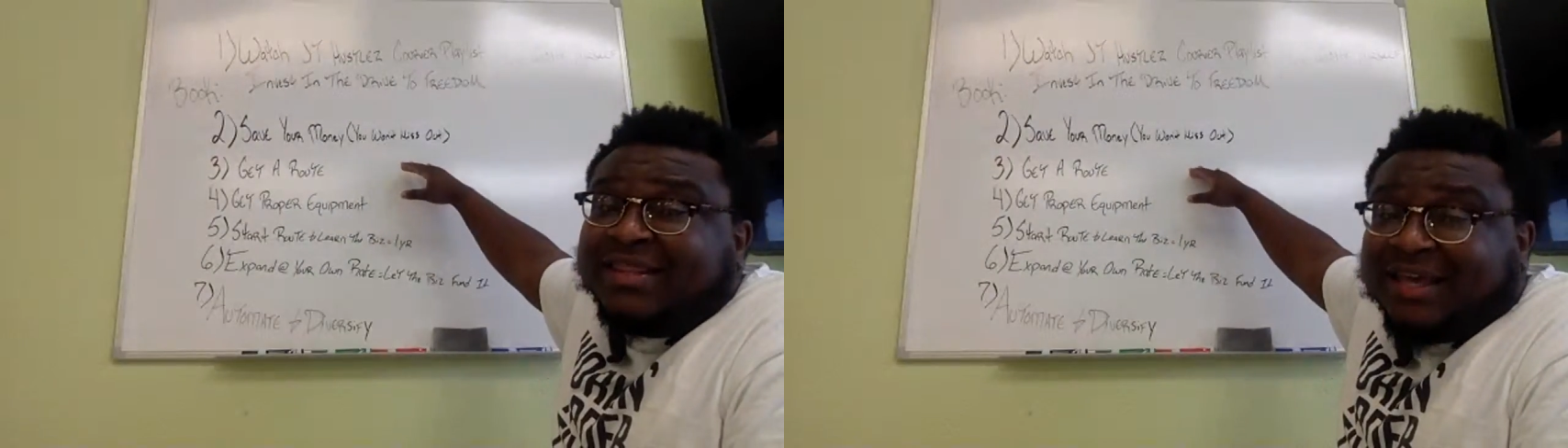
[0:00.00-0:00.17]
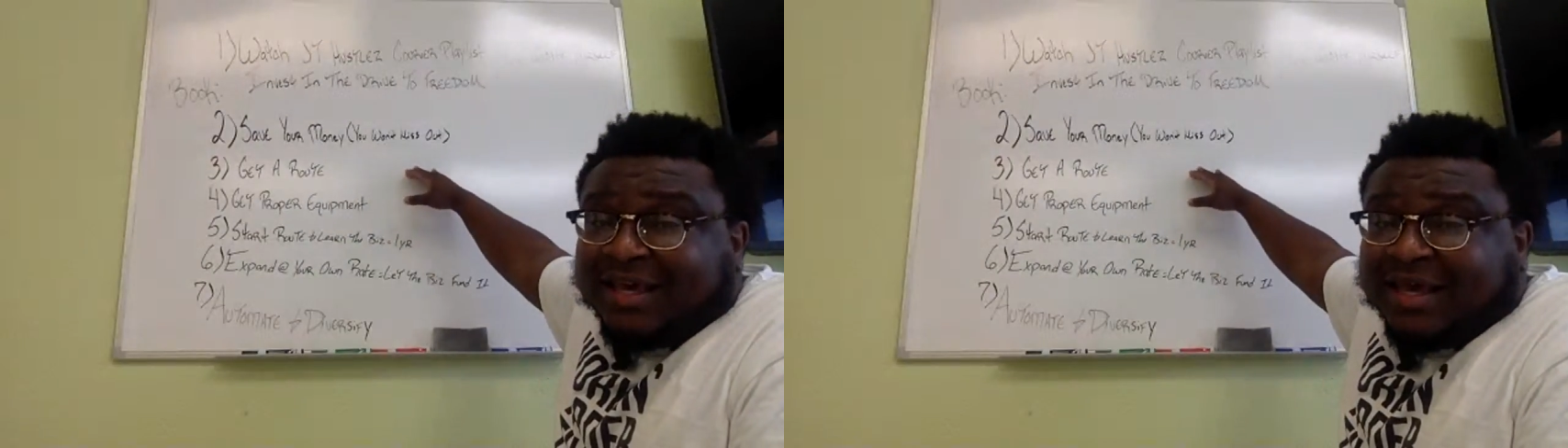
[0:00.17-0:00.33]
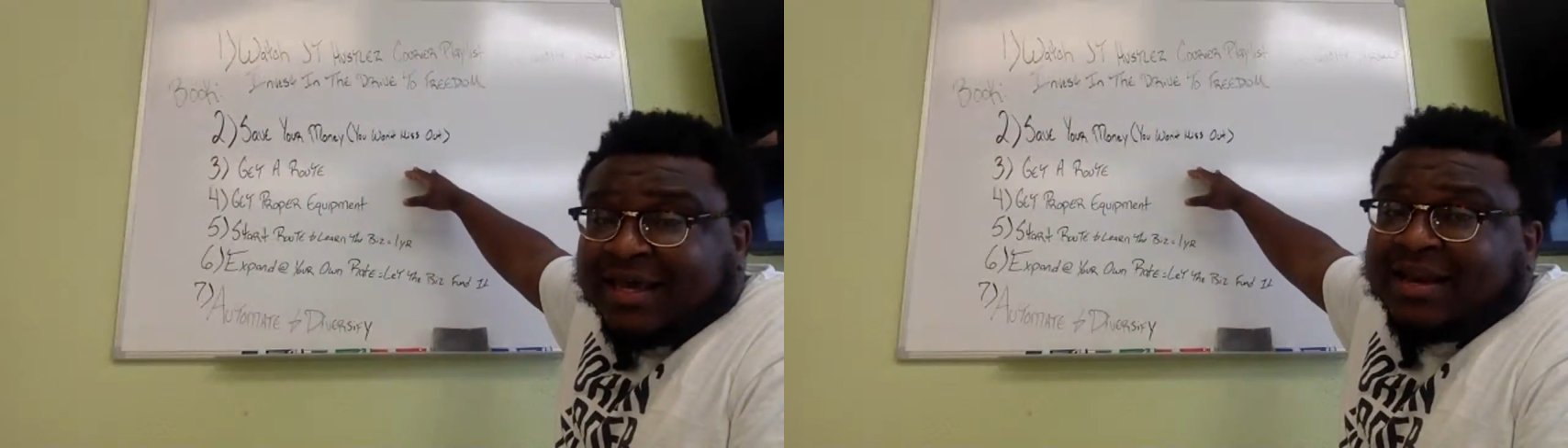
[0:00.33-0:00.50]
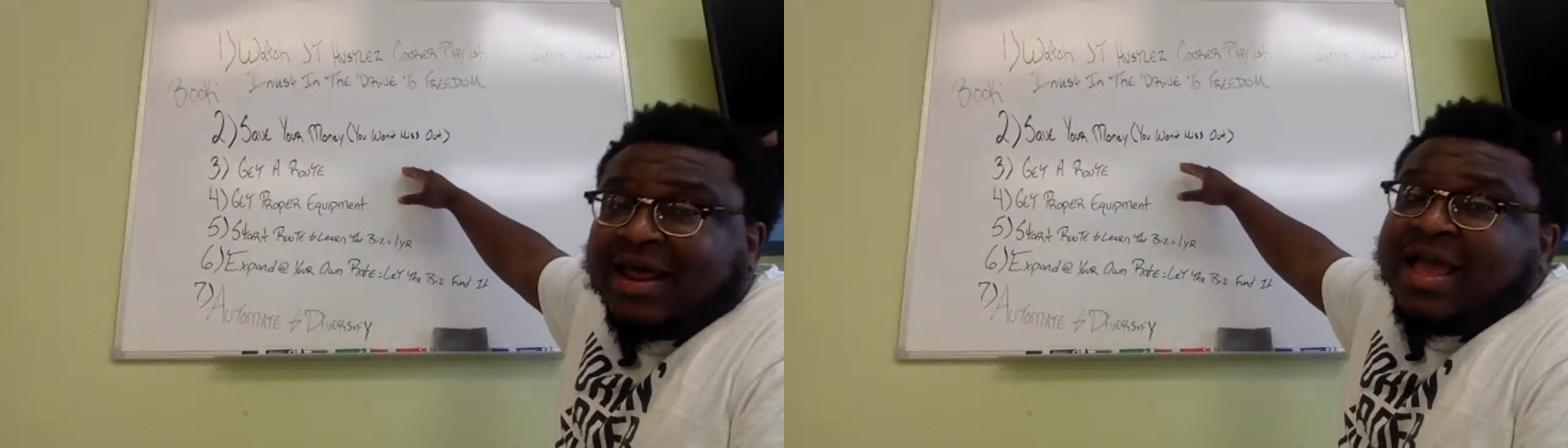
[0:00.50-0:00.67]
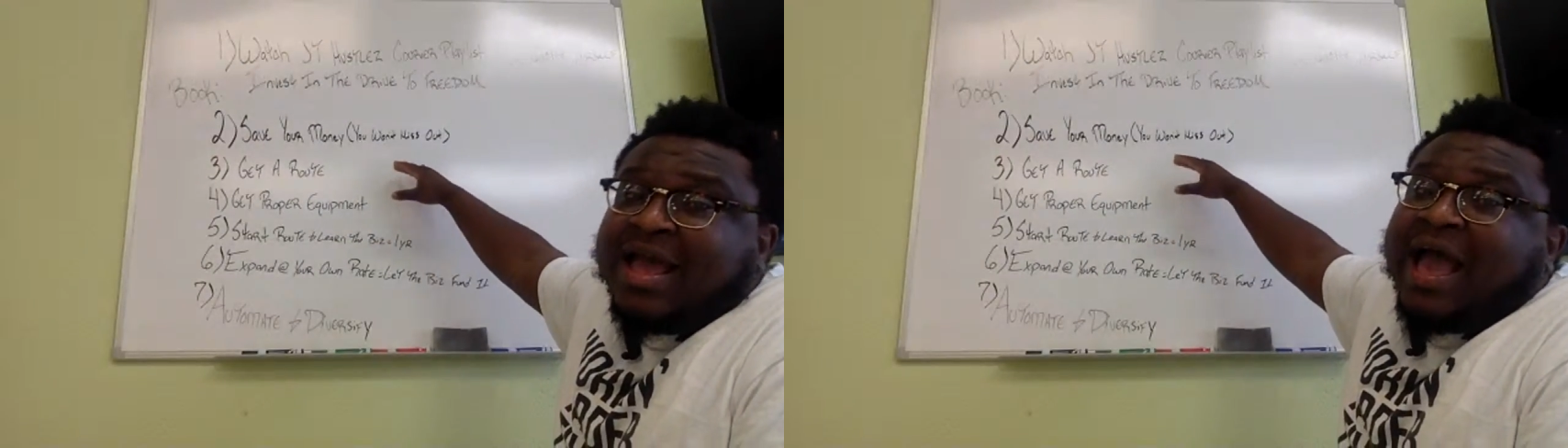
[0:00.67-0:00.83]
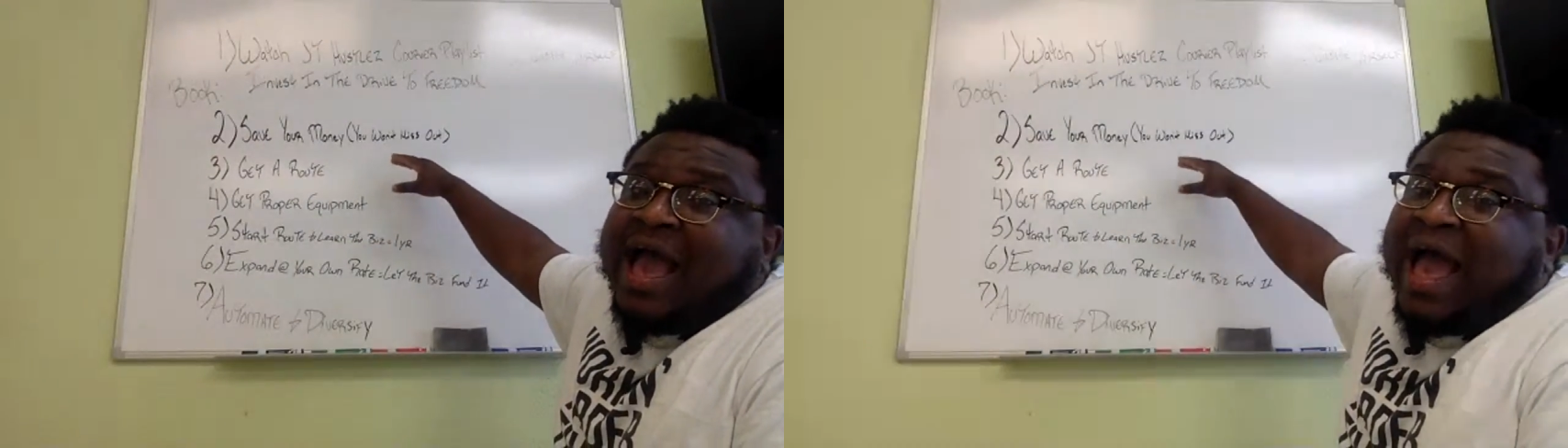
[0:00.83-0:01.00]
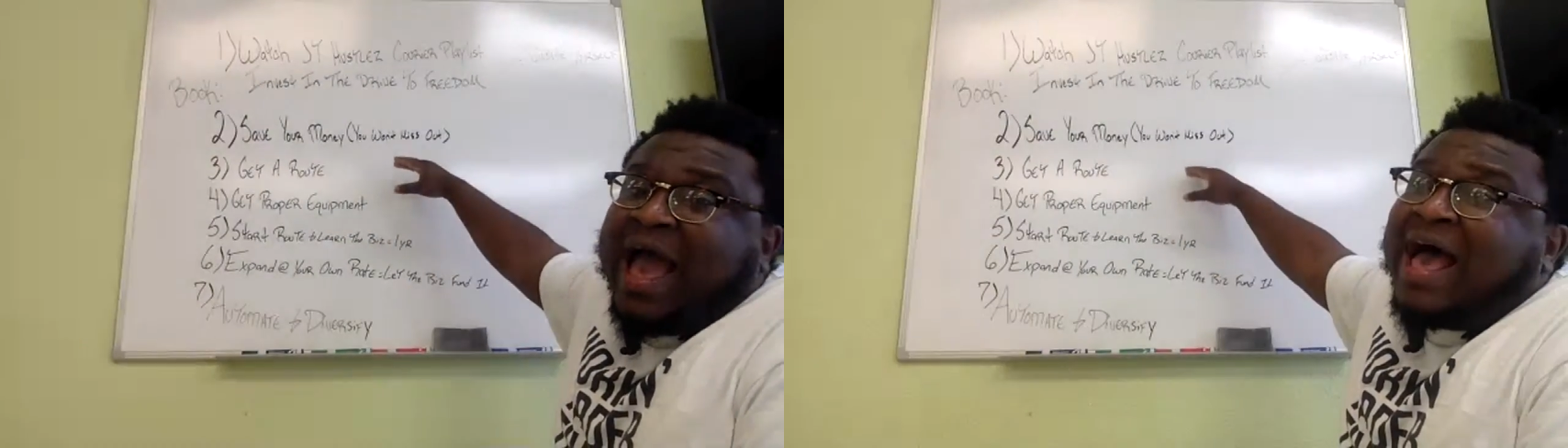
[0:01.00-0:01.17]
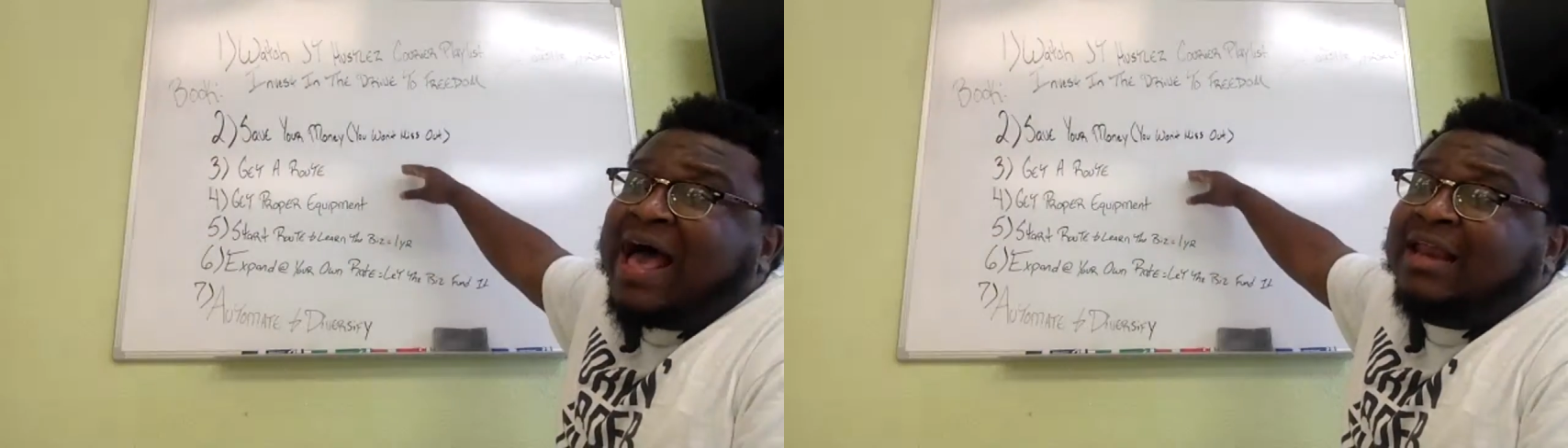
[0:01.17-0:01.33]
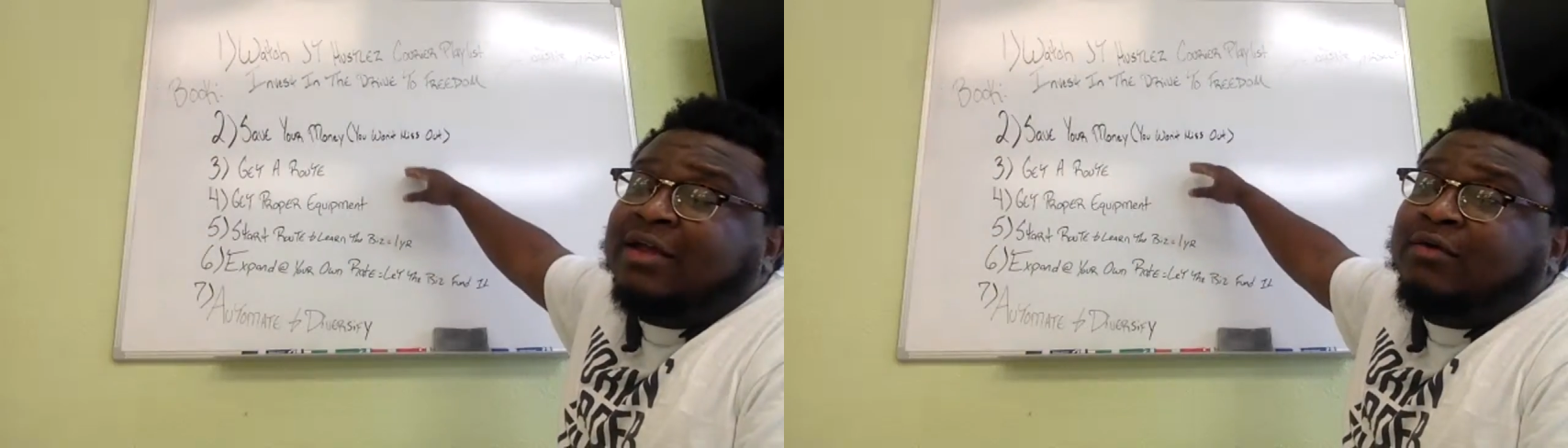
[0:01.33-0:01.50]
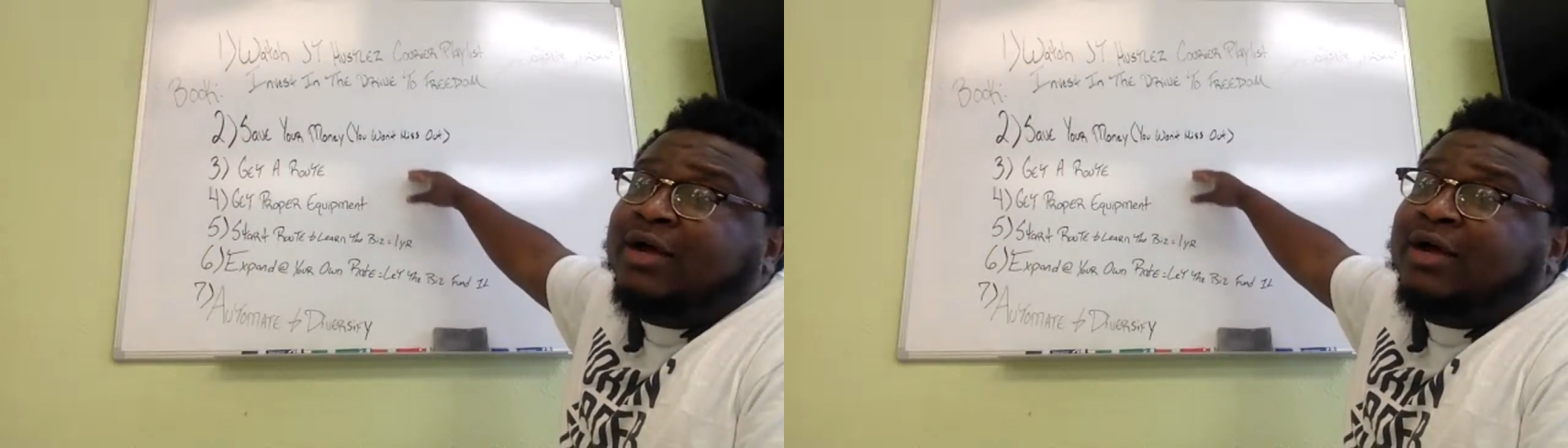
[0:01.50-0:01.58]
then, I highly